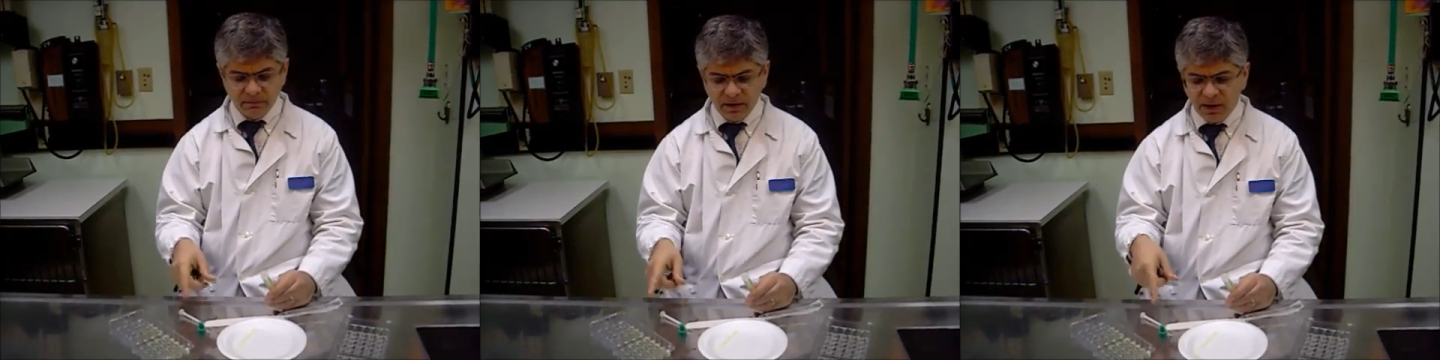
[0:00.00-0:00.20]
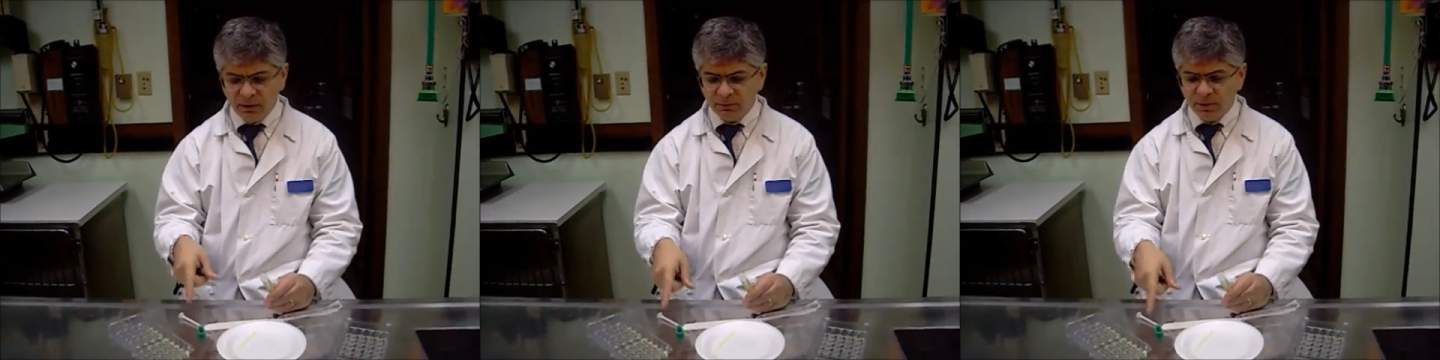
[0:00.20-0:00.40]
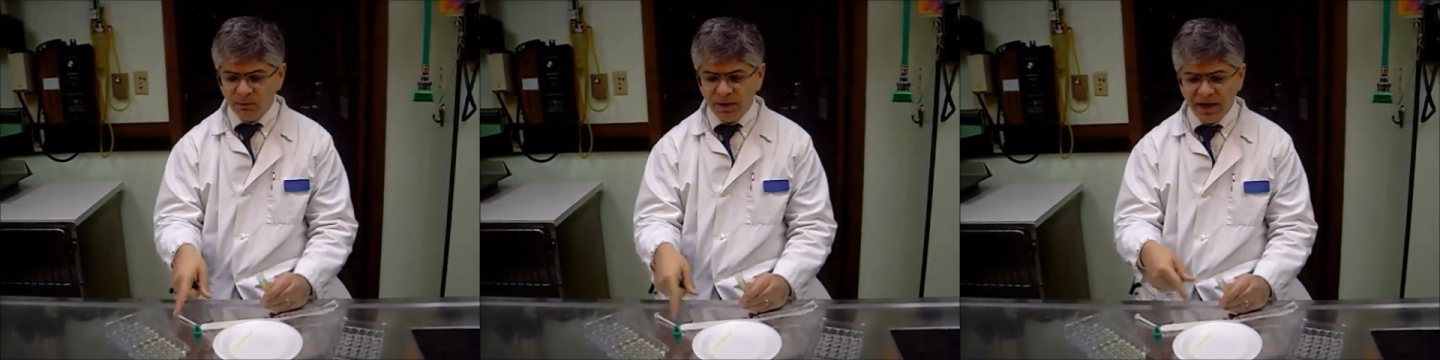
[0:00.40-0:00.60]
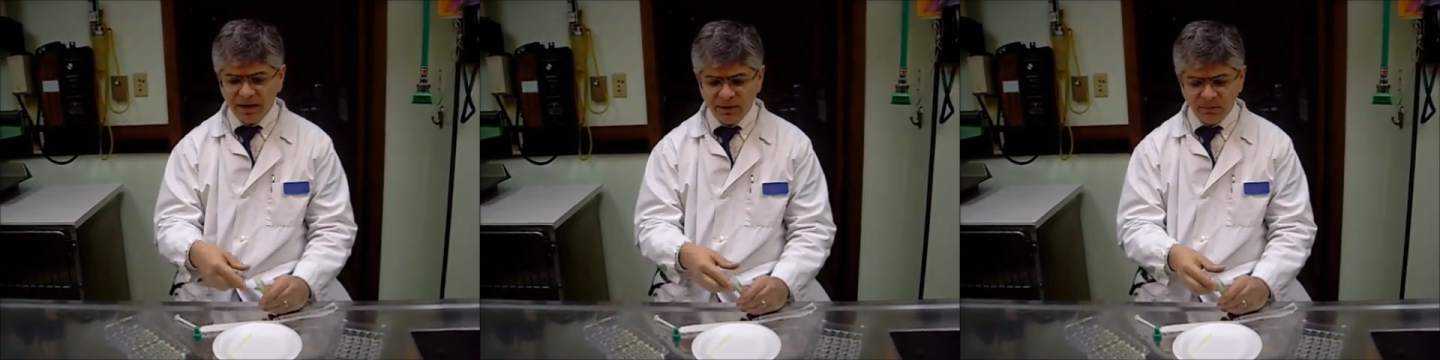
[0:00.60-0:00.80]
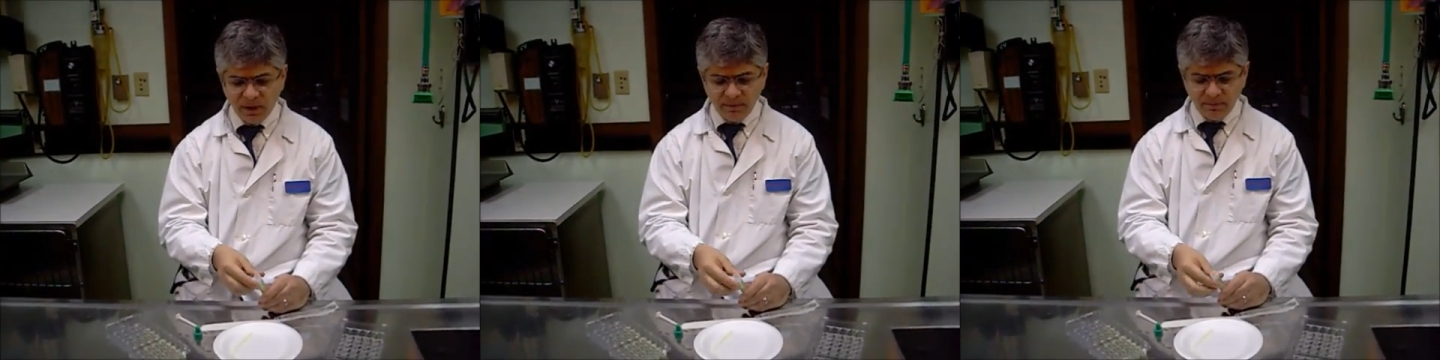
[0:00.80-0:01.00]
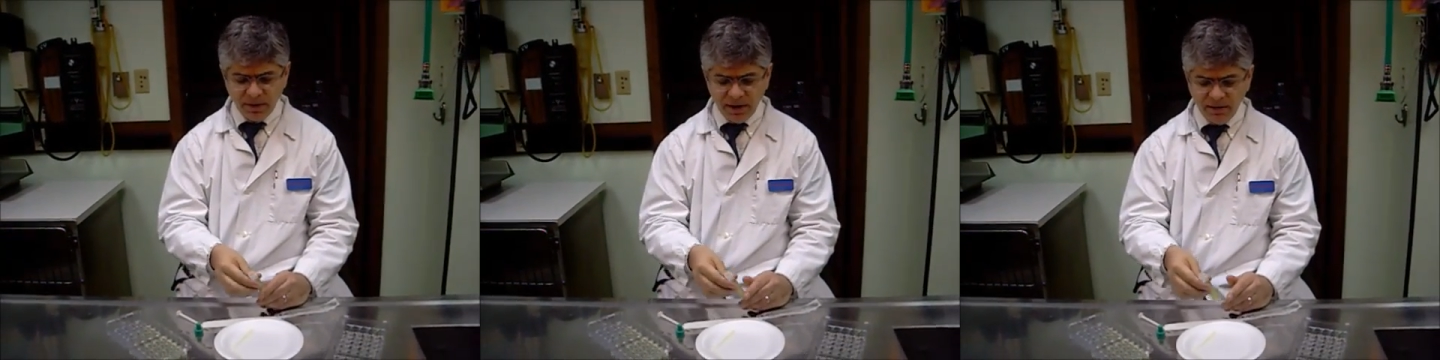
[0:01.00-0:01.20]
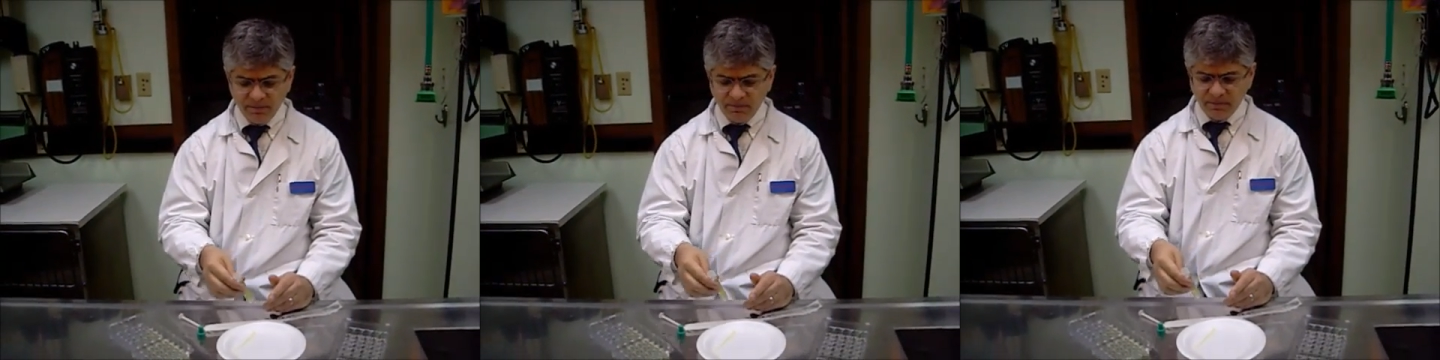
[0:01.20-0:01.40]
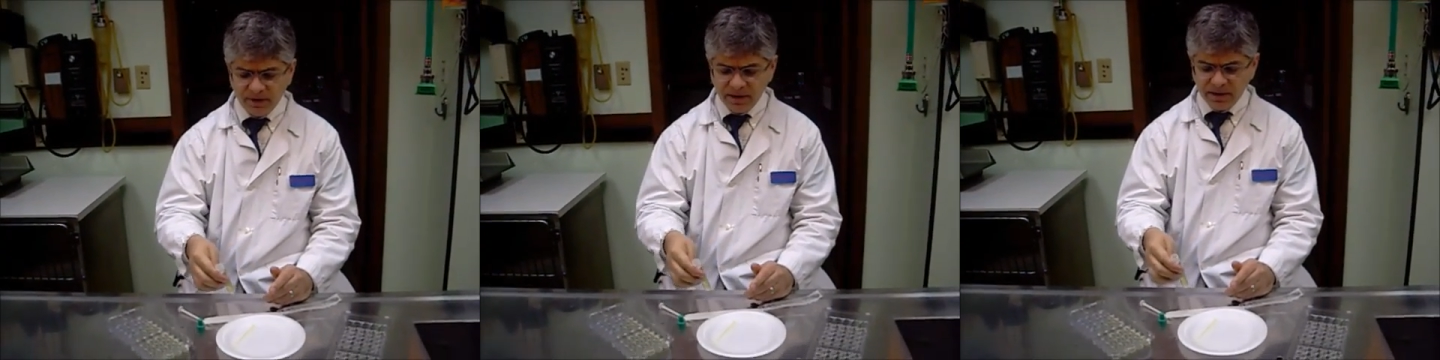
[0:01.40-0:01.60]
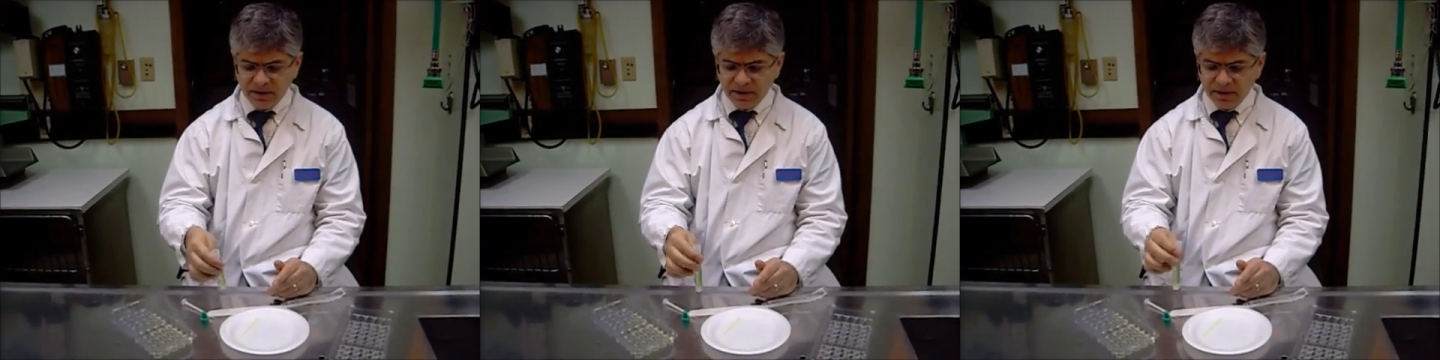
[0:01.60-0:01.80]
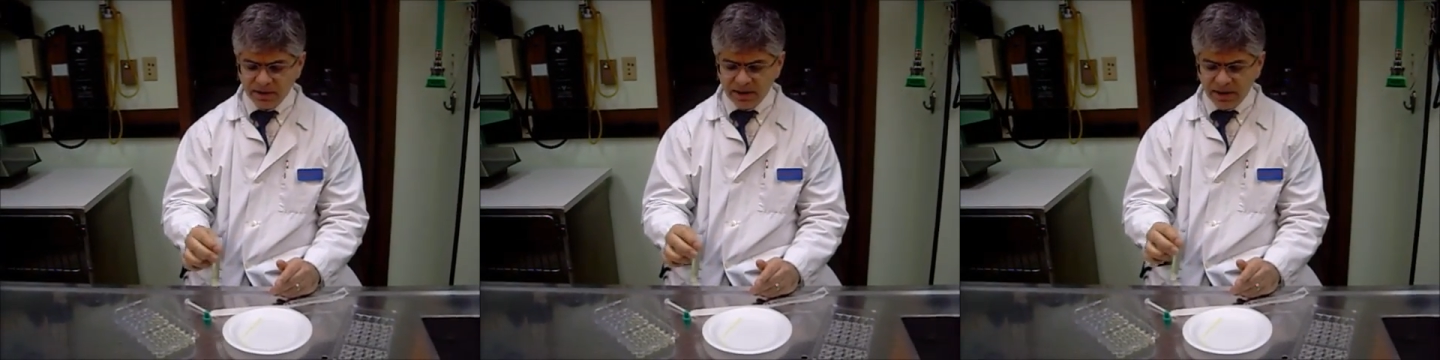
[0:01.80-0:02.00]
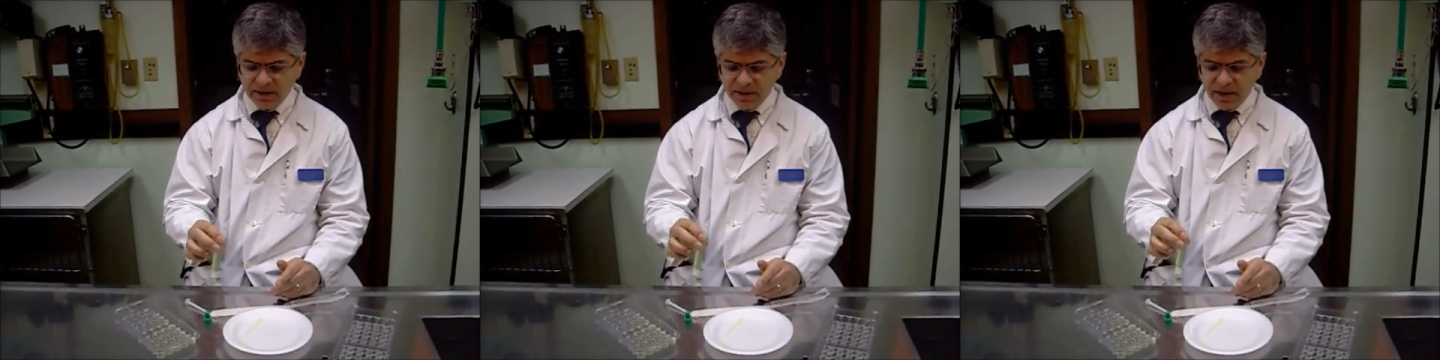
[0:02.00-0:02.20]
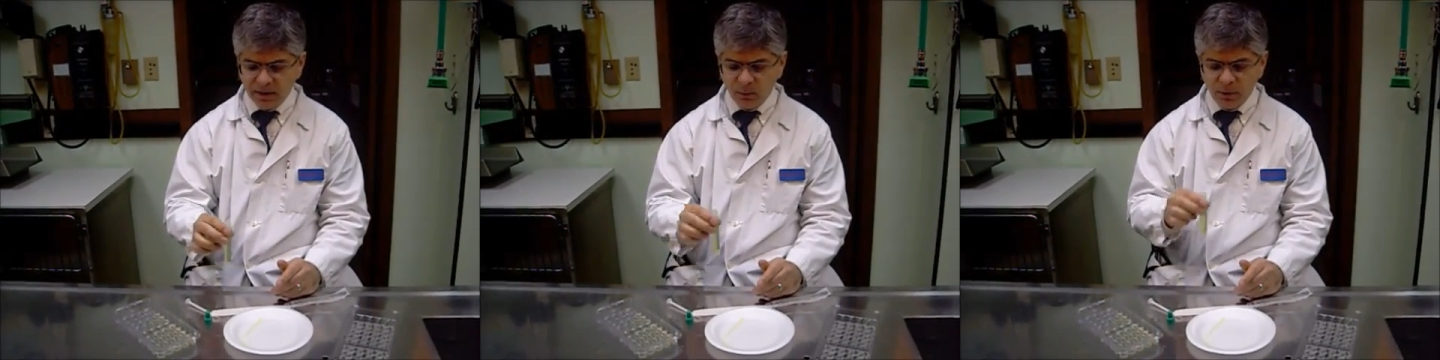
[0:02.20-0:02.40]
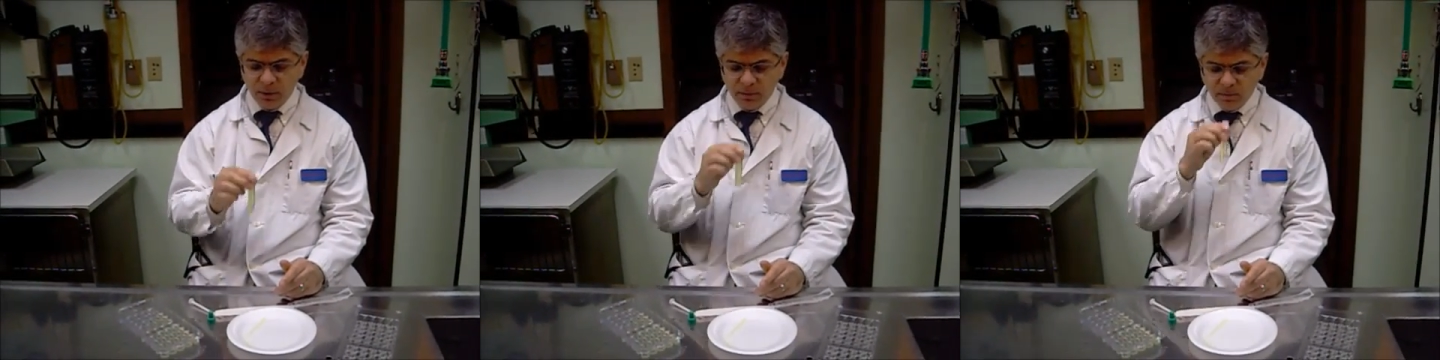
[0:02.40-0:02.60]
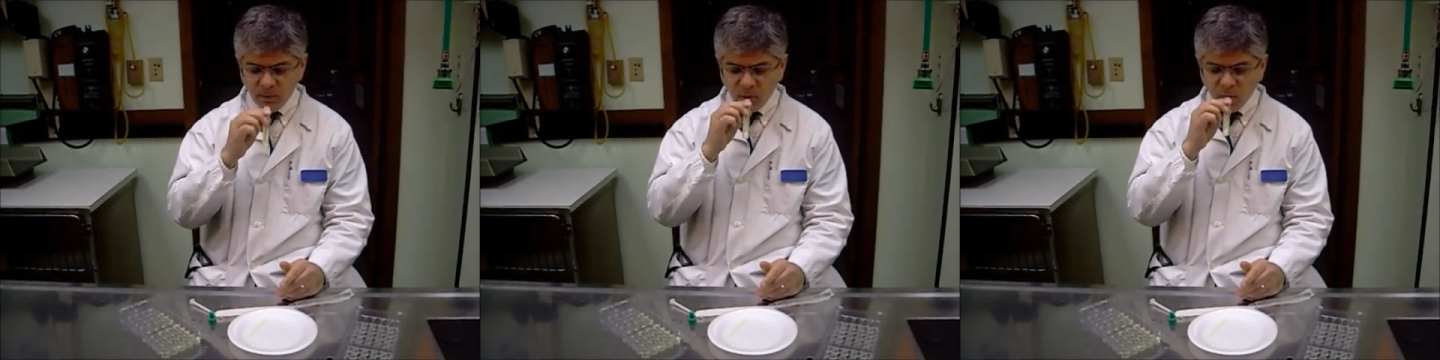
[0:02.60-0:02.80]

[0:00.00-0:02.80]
You know, did we get the right pee? Because this tastes kind of weird.